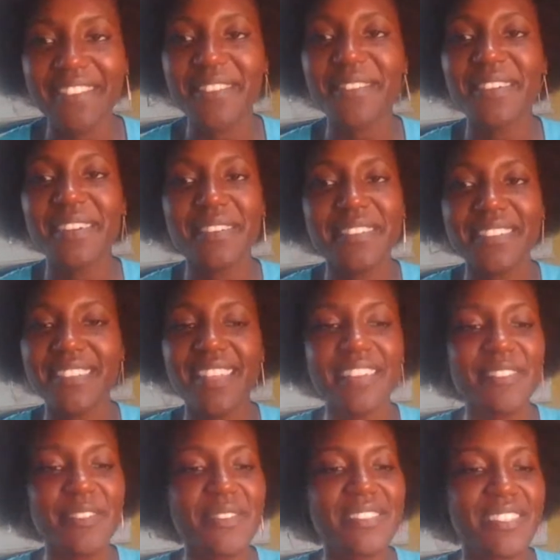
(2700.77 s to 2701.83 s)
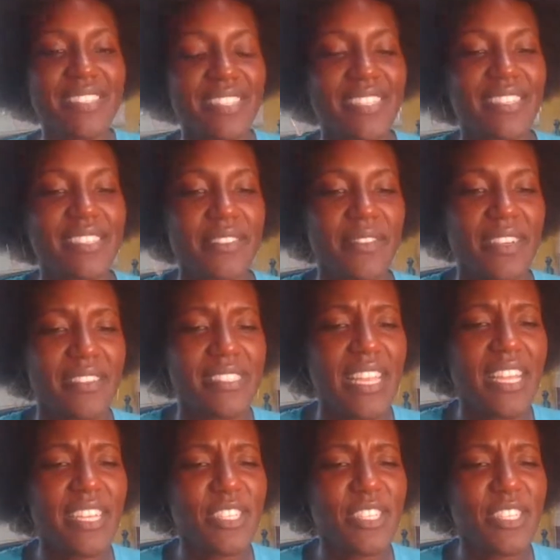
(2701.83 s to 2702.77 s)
everyone's descendants of us.